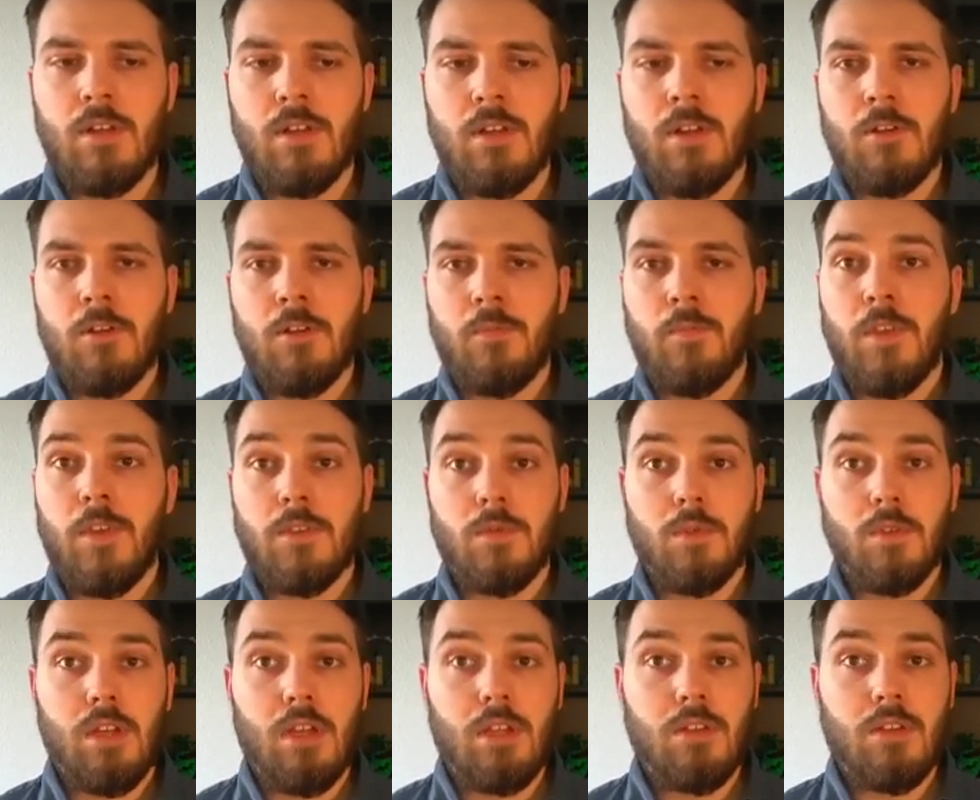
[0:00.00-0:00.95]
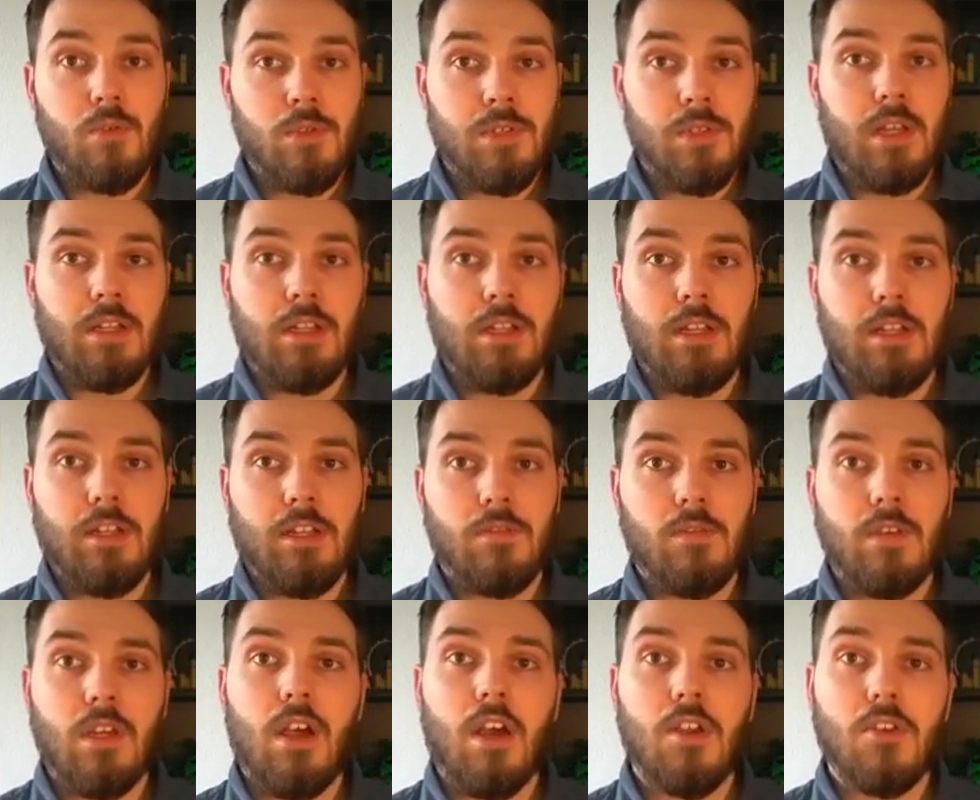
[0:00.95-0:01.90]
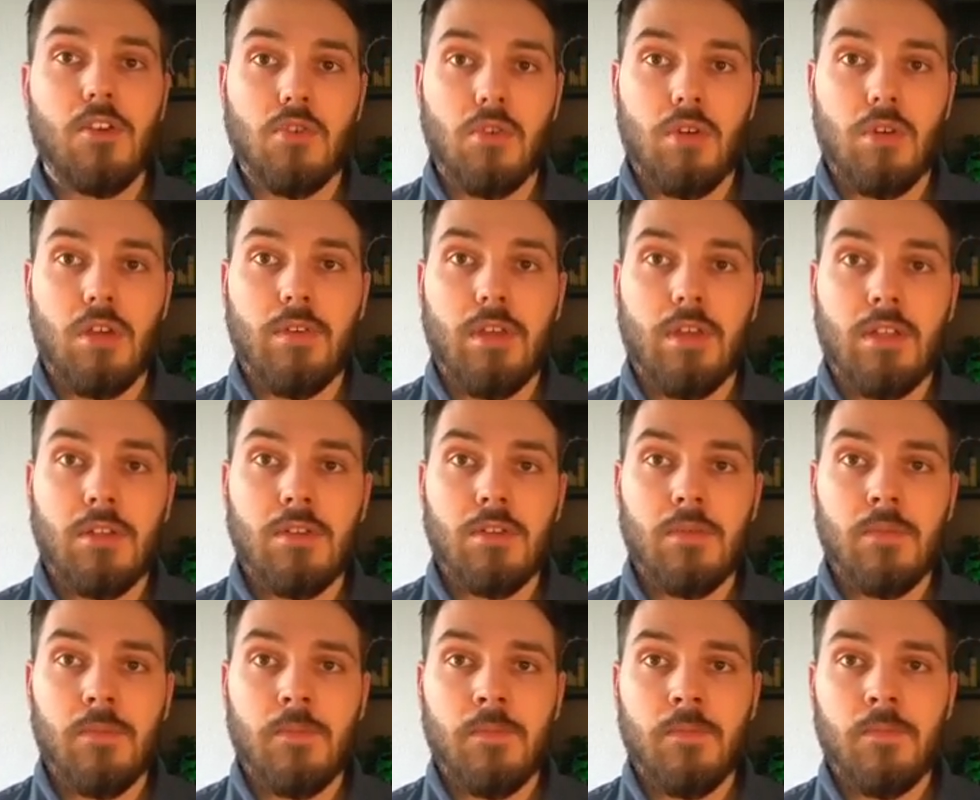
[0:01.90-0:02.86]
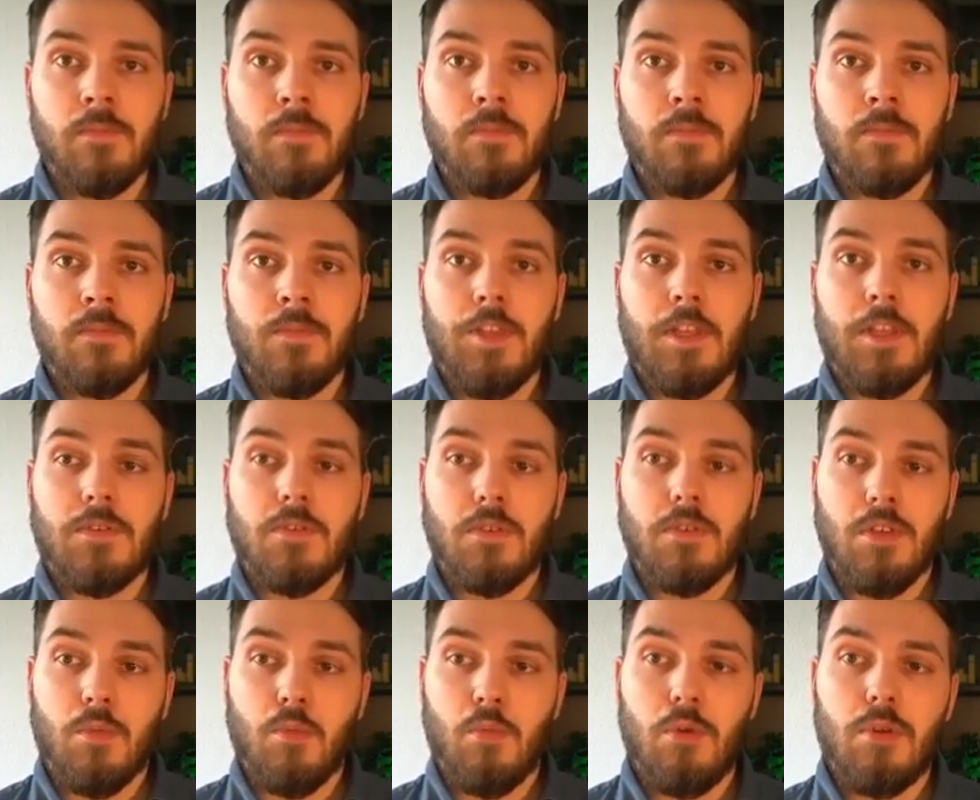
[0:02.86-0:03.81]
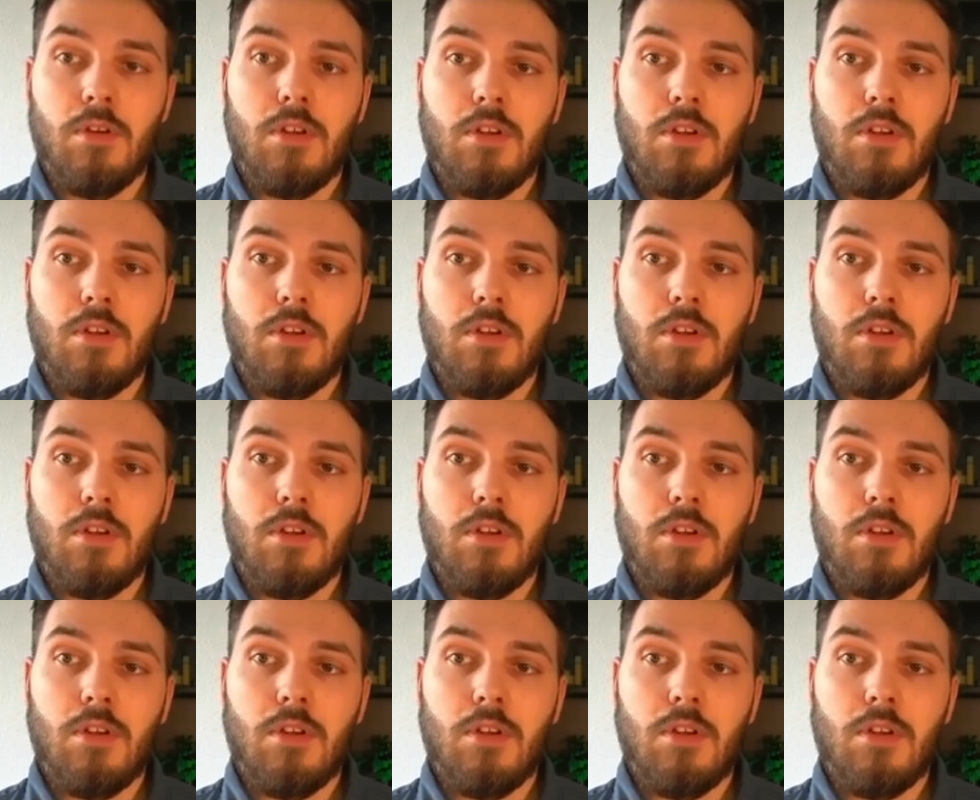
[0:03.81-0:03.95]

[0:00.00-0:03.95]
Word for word: Um, there's packages that are installed. Uh, user is set up.